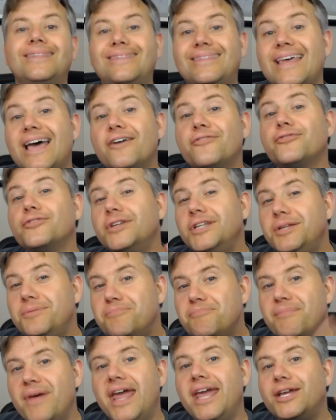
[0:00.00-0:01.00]
Definitely
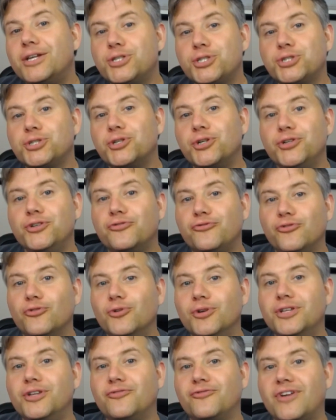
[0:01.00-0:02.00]
make sure you
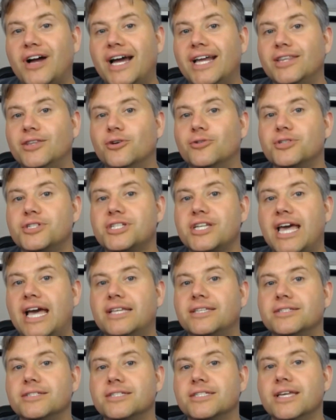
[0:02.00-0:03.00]
fully define those
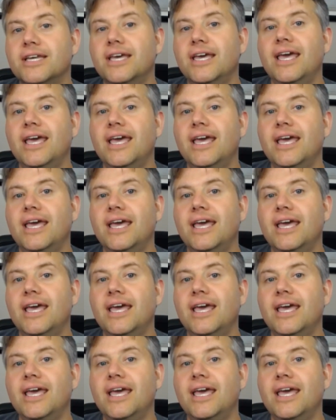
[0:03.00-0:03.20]
sketches.